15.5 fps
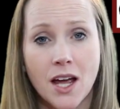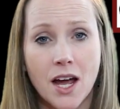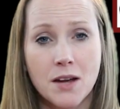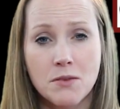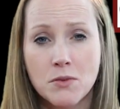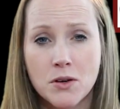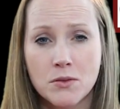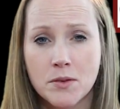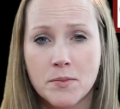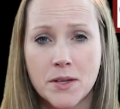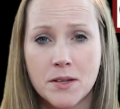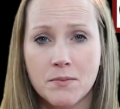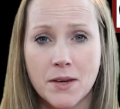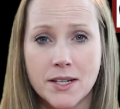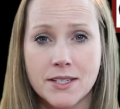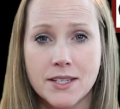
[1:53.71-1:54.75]
I won't repeat
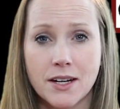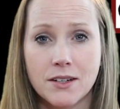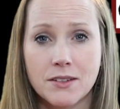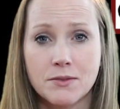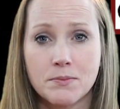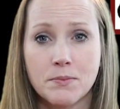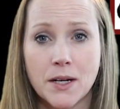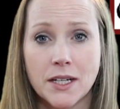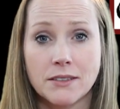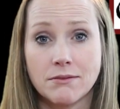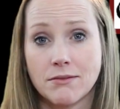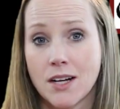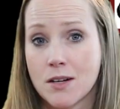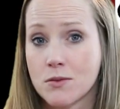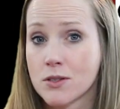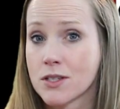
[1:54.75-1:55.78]
myself, but
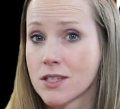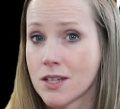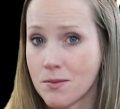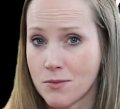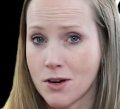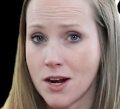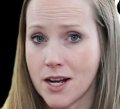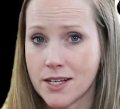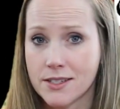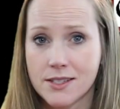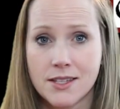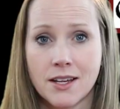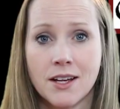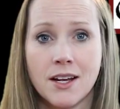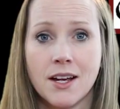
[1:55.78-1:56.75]
I will summarize.